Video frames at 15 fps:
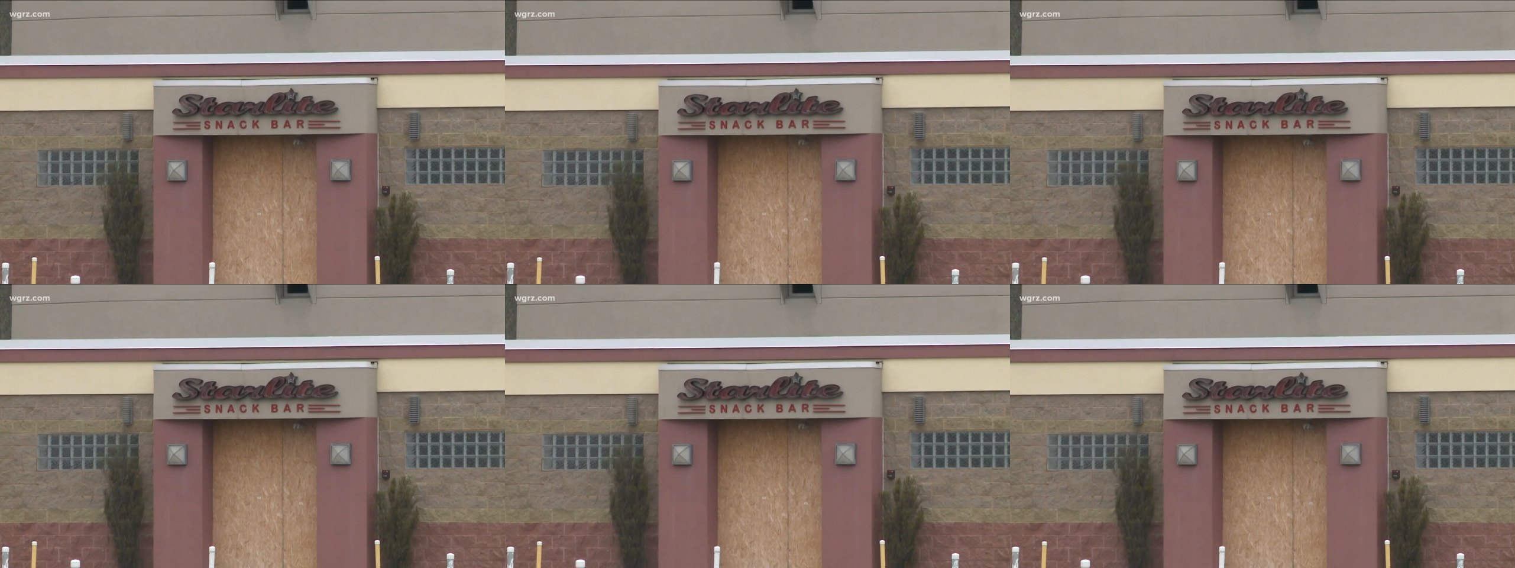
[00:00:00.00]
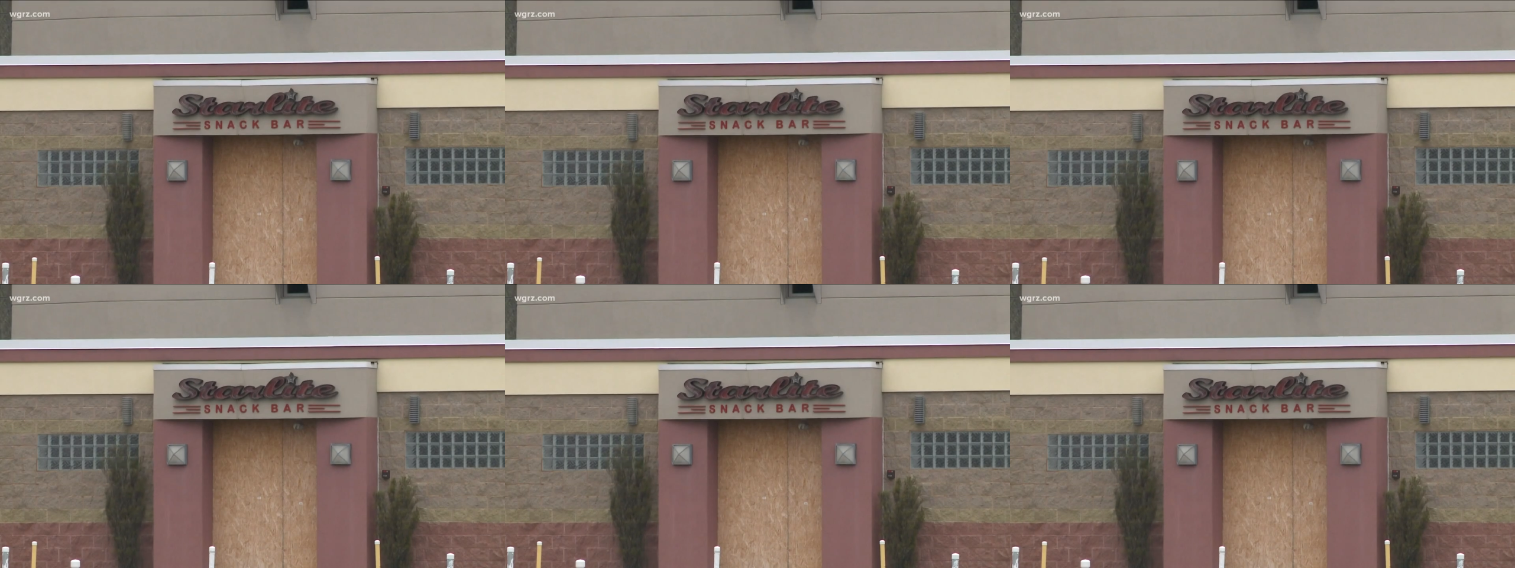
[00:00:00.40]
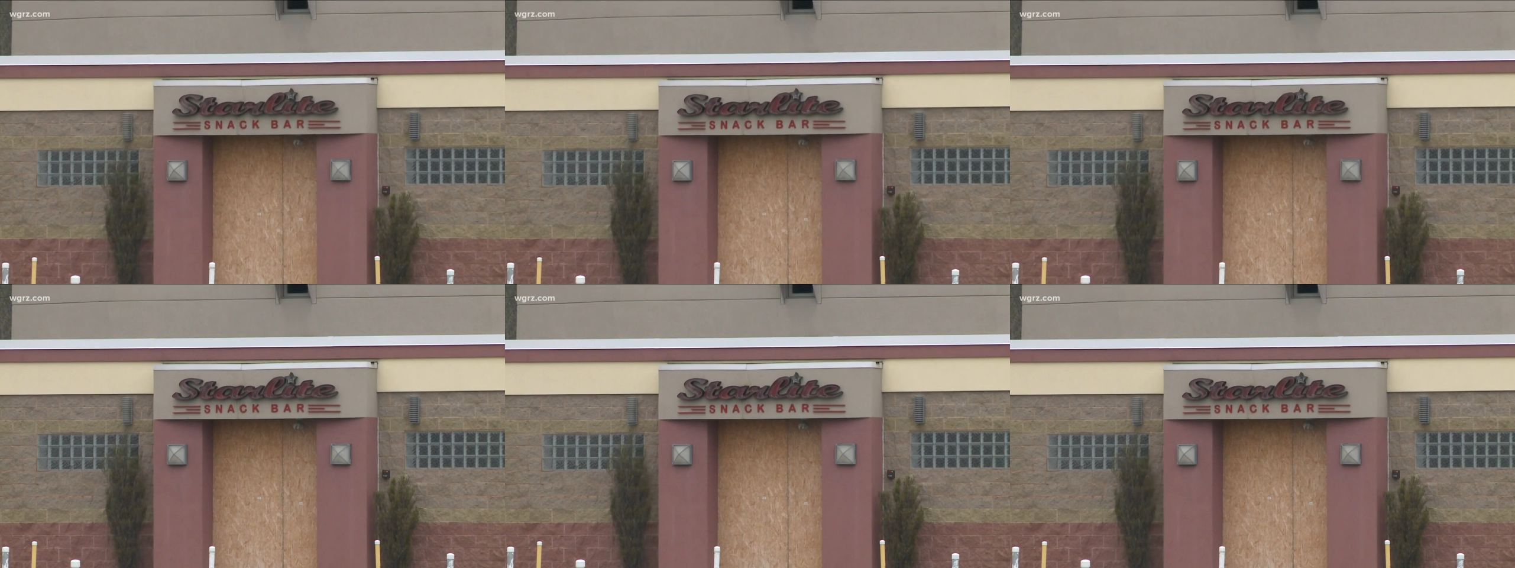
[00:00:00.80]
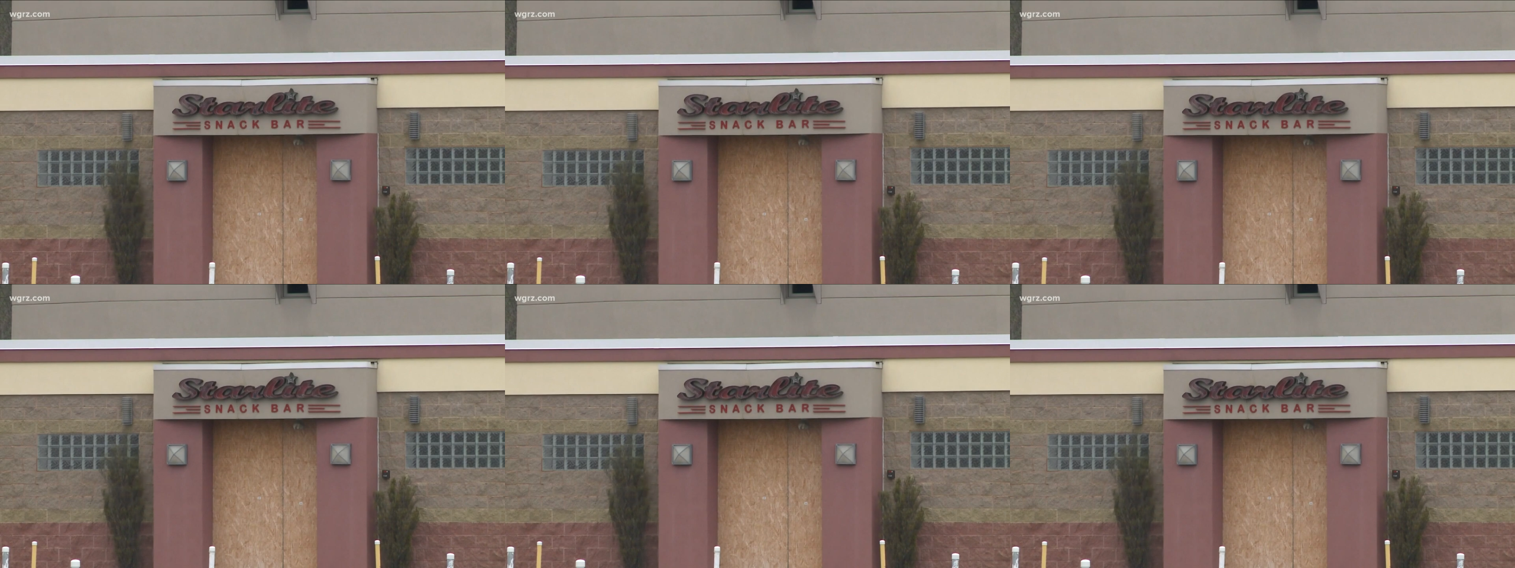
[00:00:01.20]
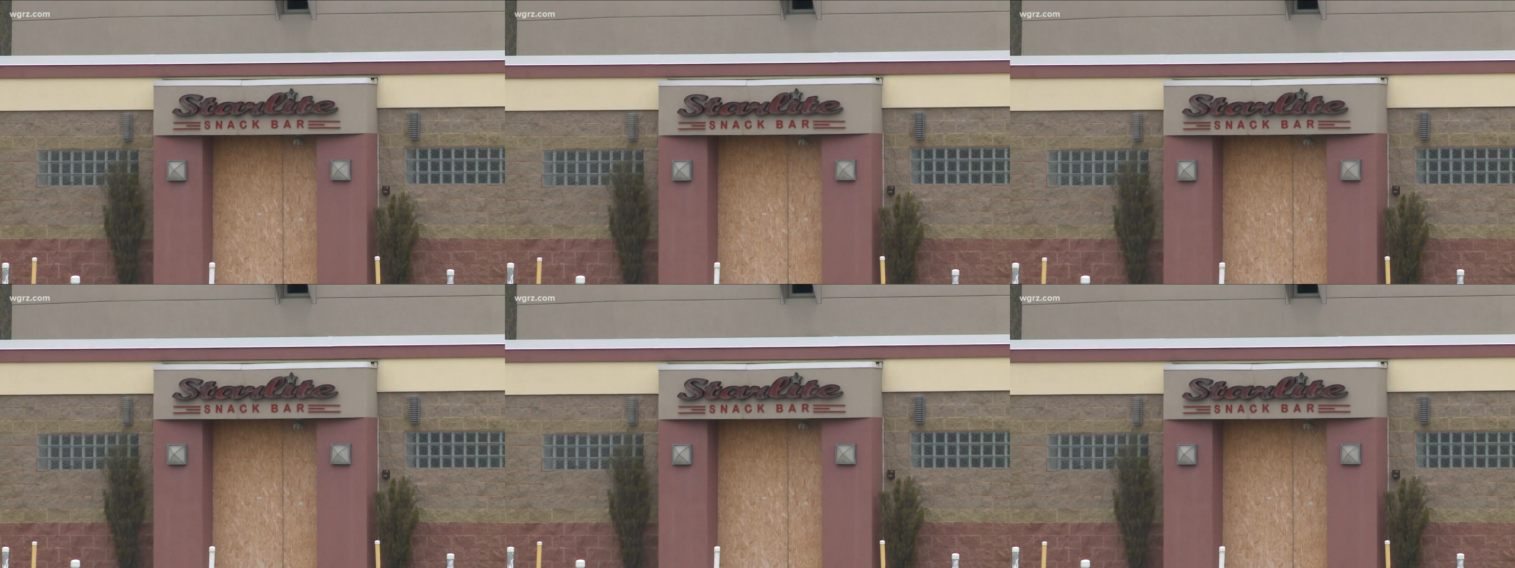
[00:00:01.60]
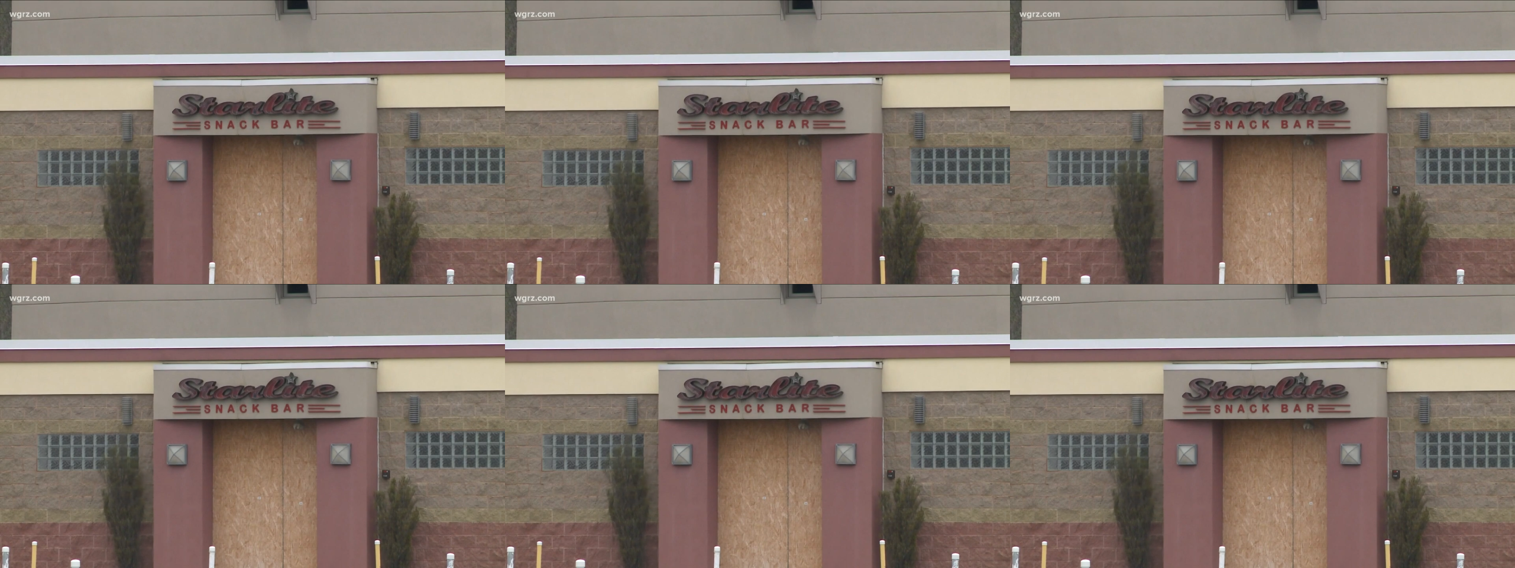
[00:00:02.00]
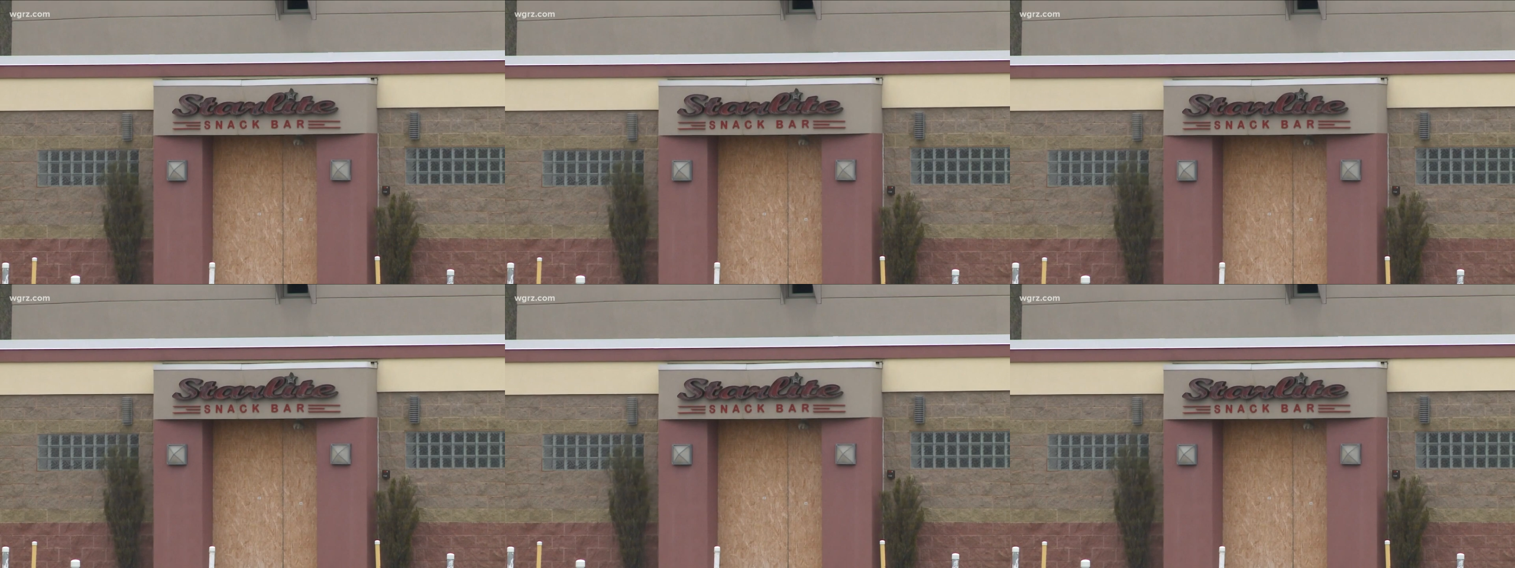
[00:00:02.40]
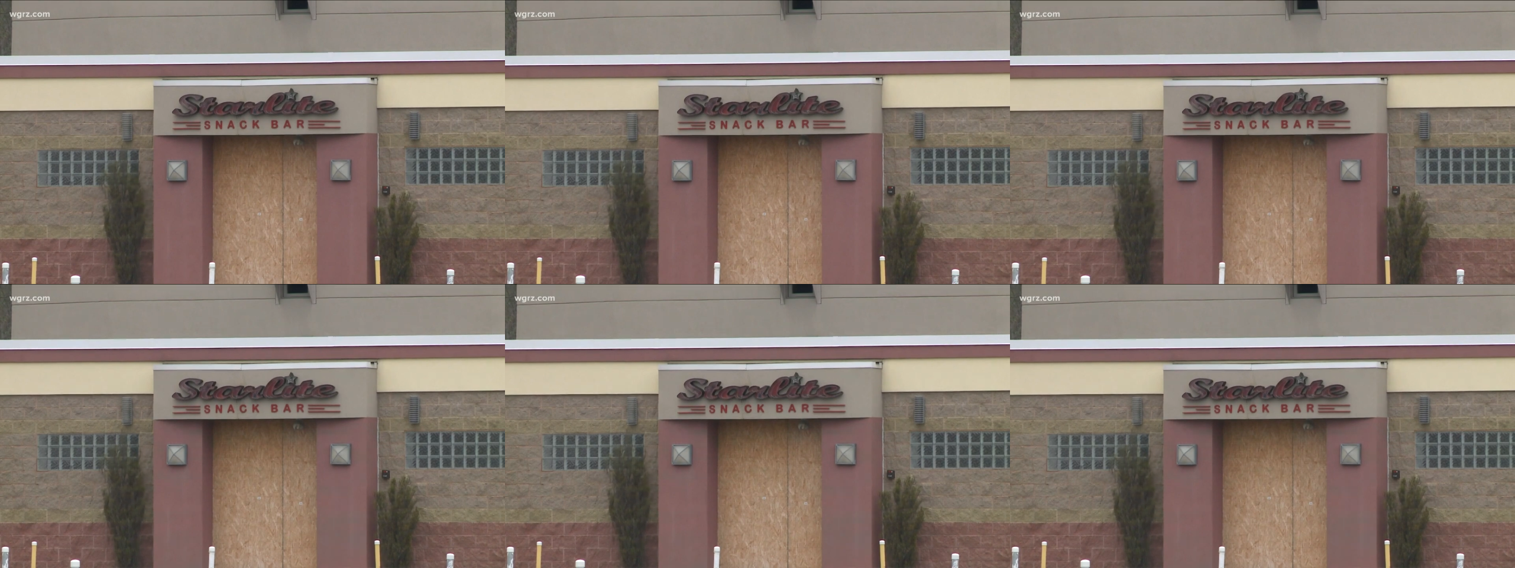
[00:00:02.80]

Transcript: (no speaker visible)